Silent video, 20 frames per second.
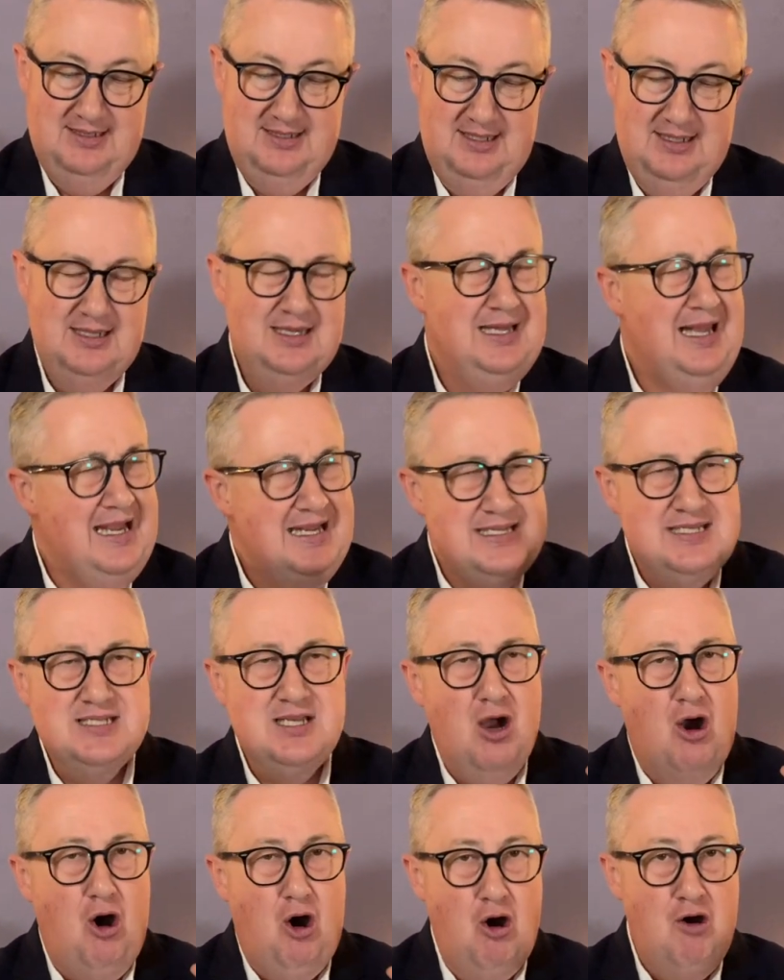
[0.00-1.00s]
Let's
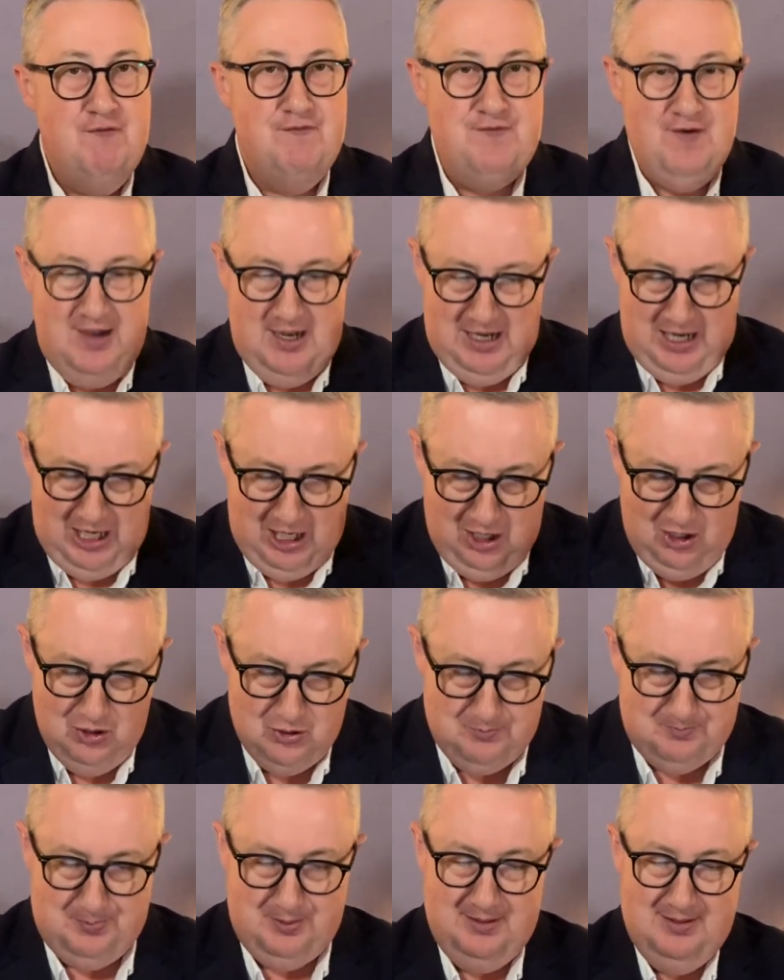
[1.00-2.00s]
offer
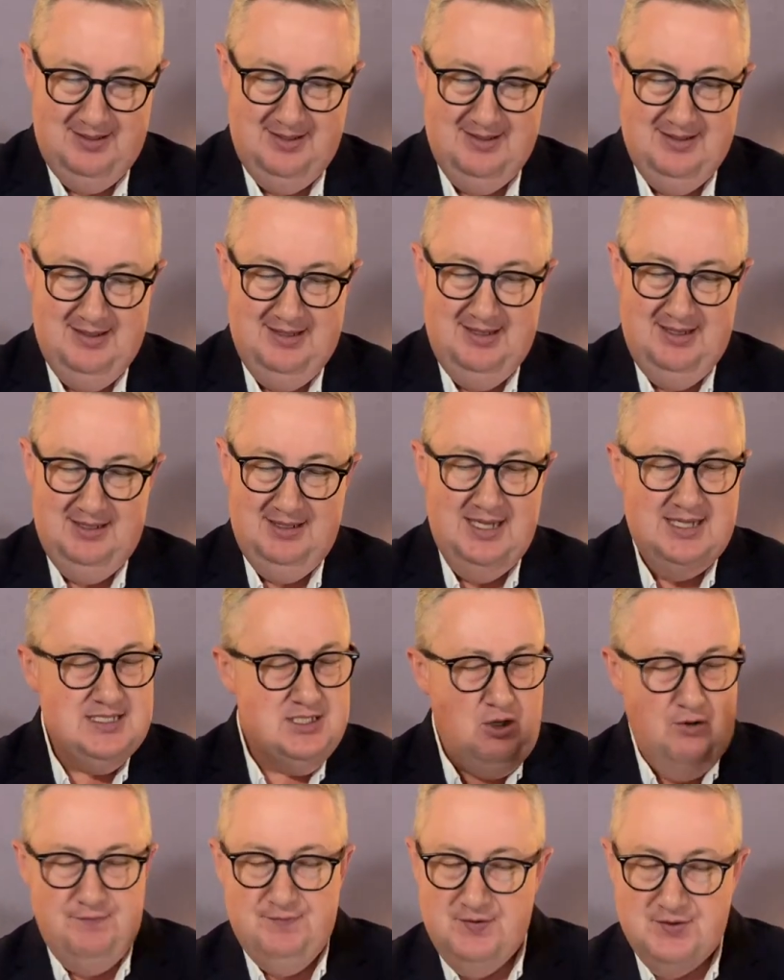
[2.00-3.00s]
hope. Let's
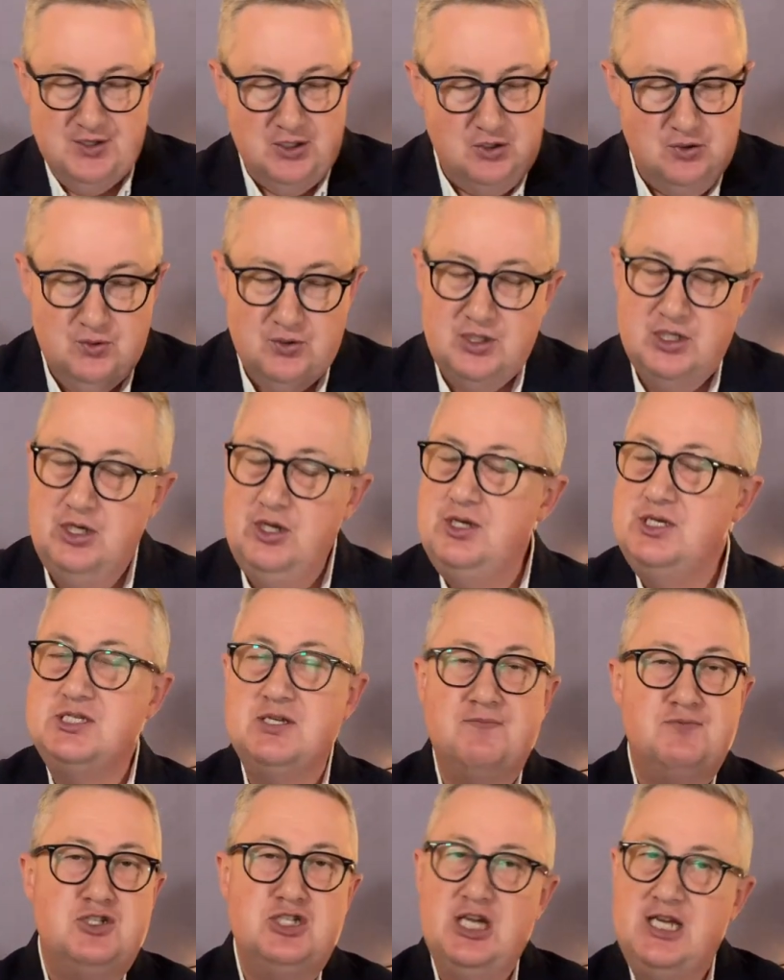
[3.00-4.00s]
offer the good news
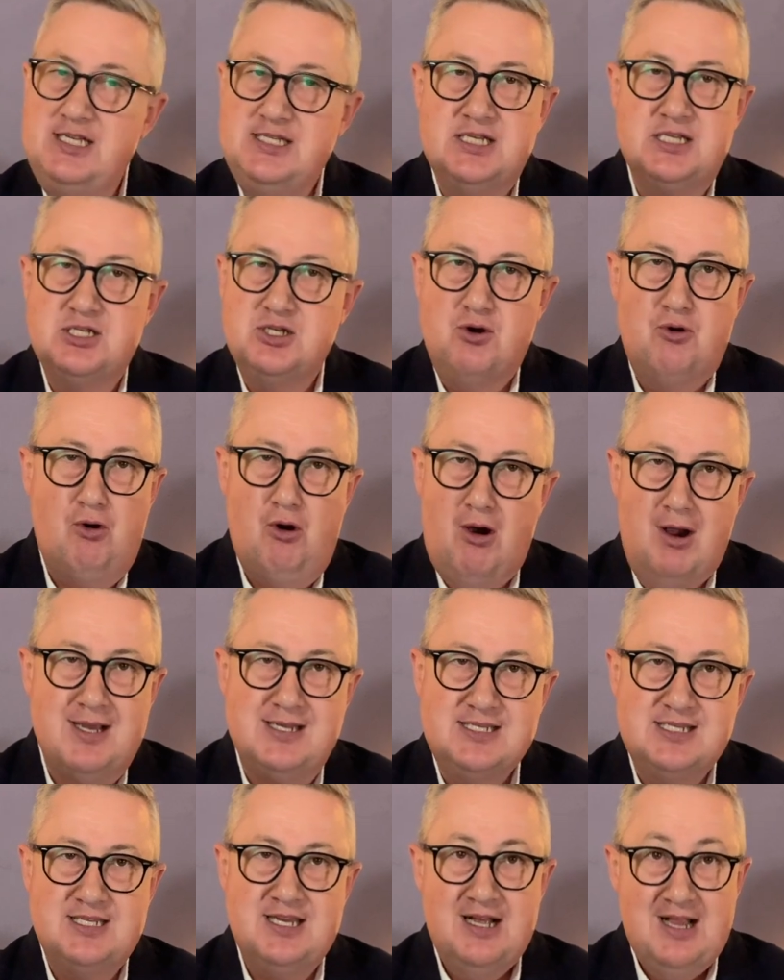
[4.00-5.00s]
of Jesus
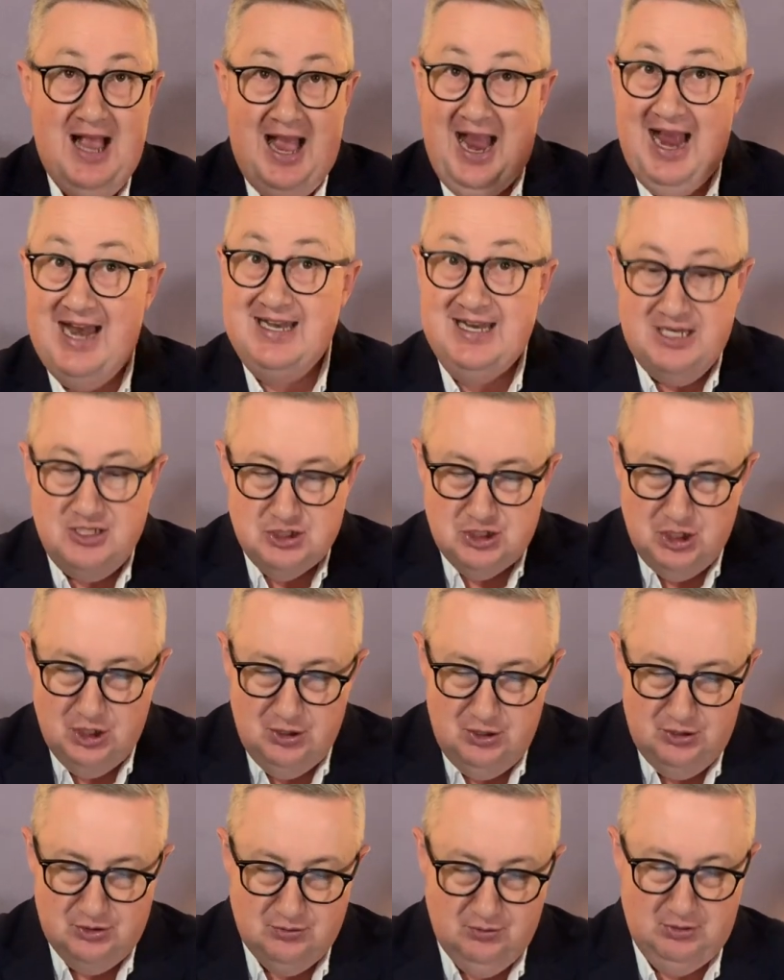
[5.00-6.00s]
Christ and
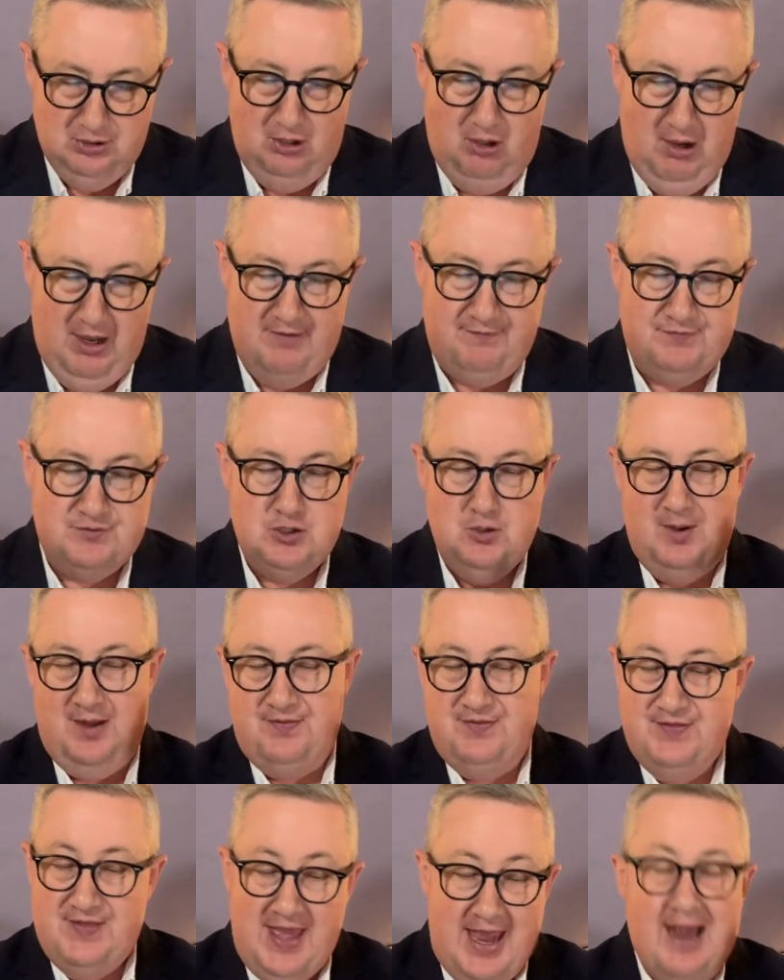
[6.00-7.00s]
eternal life to
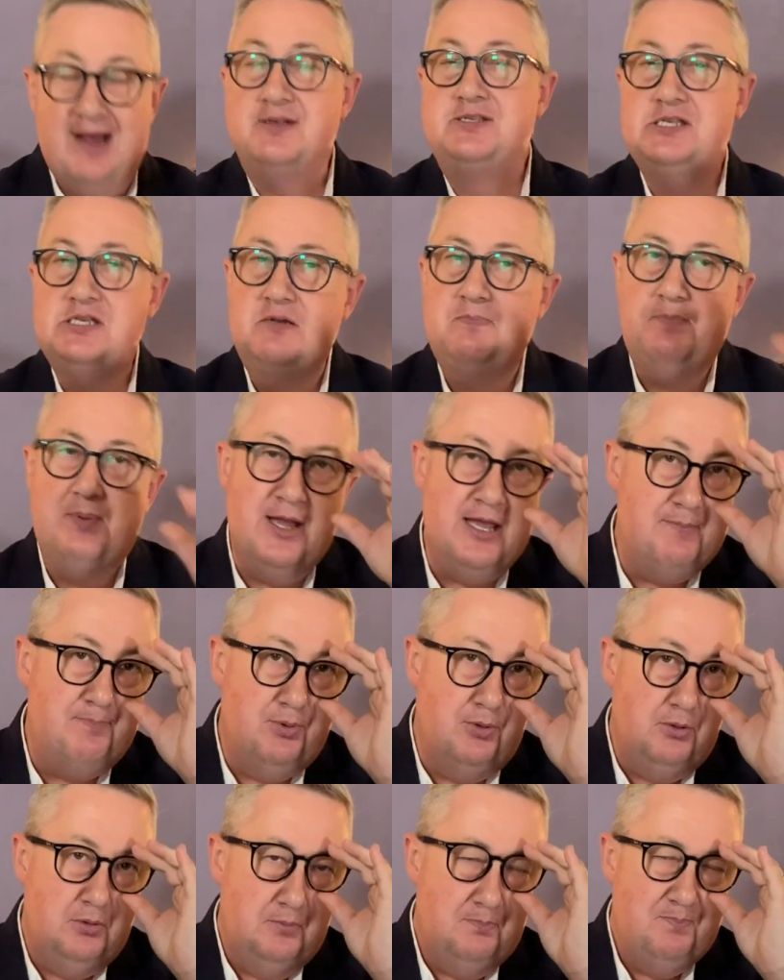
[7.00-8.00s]
1,000
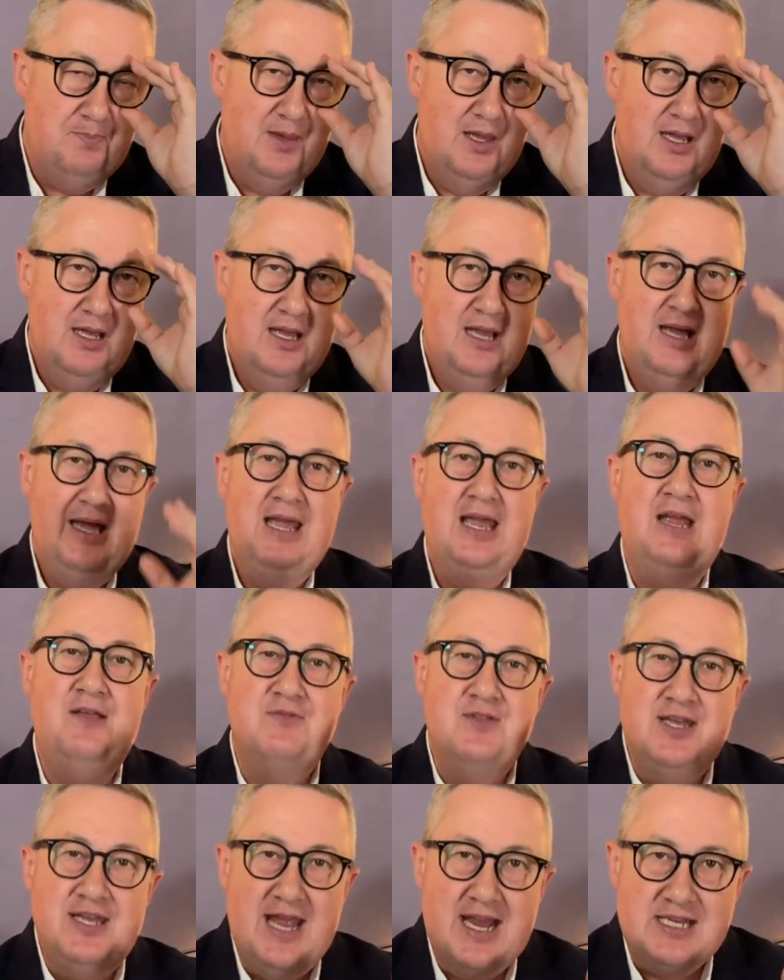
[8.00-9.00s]
people in
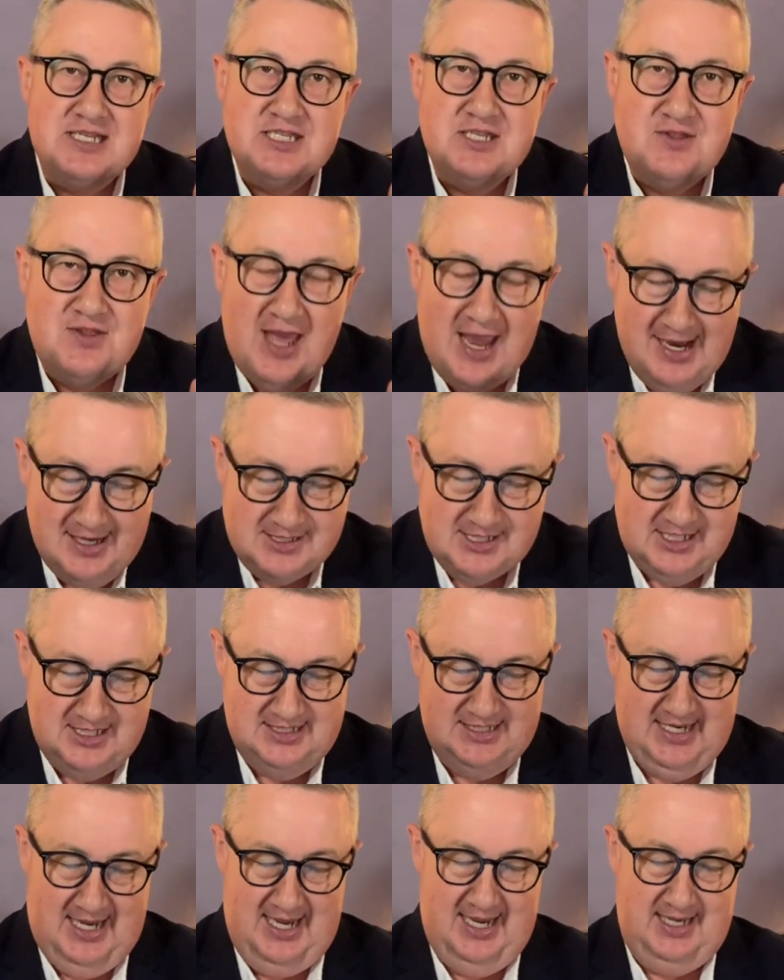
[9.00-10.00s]
the next
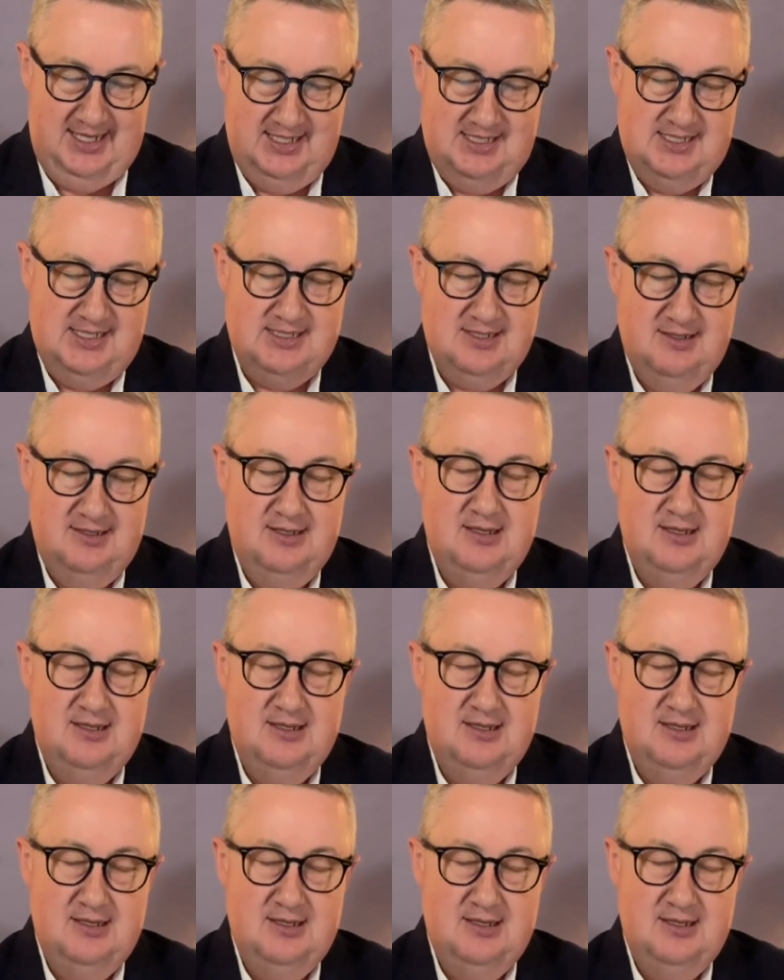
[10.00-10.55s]
1,000 days.